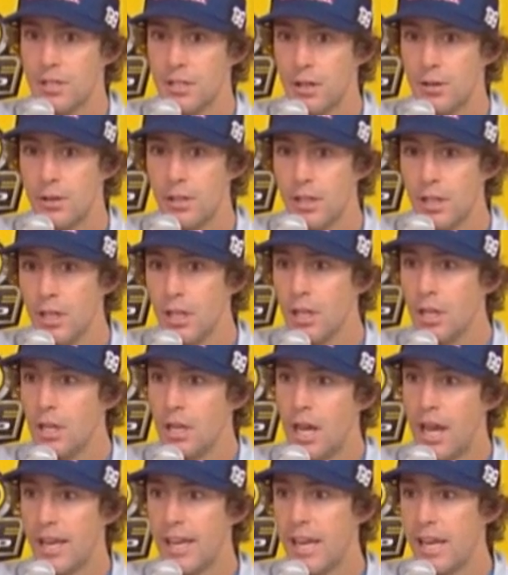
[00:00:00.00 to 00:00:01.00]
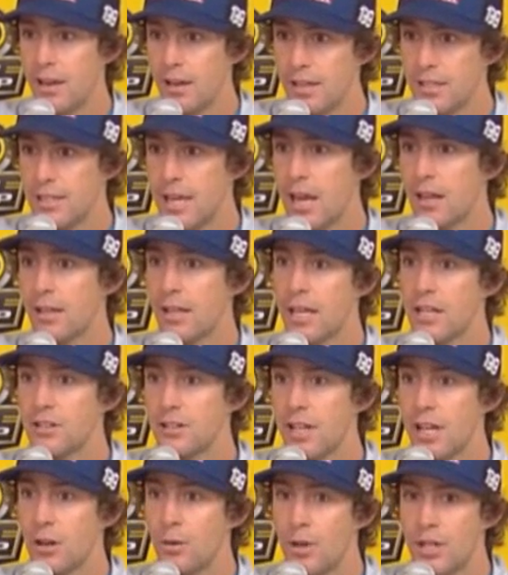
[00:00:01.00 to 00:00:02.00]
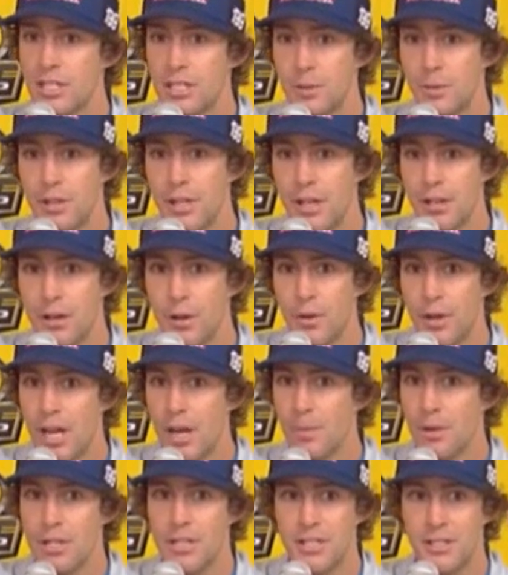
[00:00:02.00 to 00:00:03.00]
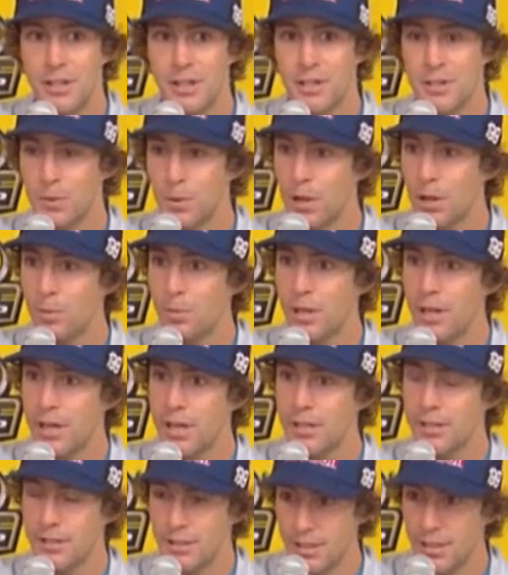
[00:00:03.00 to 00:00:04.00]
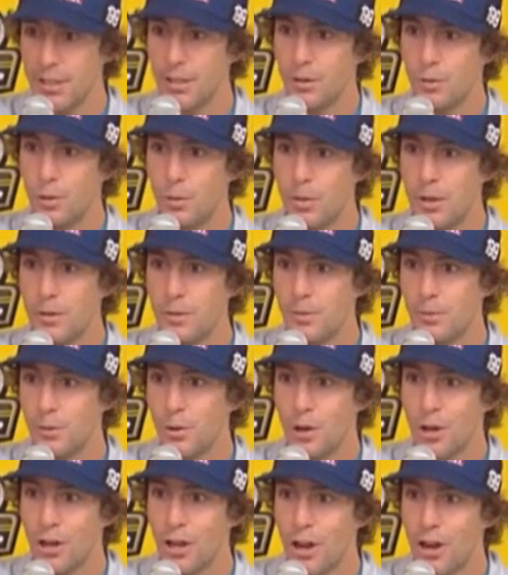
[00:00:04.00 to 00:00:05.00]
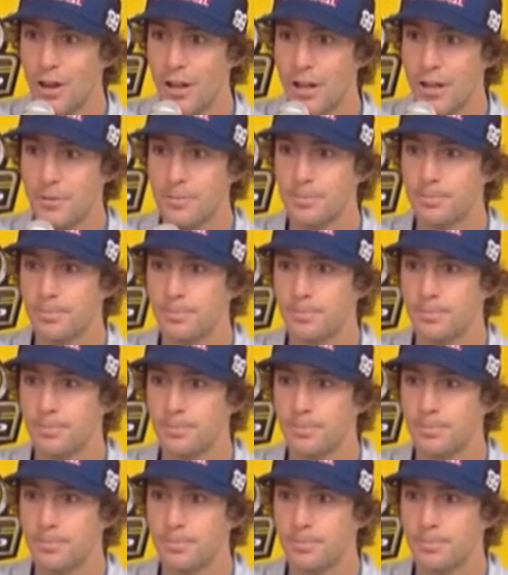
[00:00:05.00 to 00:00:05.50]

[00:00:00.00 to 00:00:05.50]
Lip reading: So I can't exactly answer that question without knowing how much it's going to swell, but we'll be working hard on it.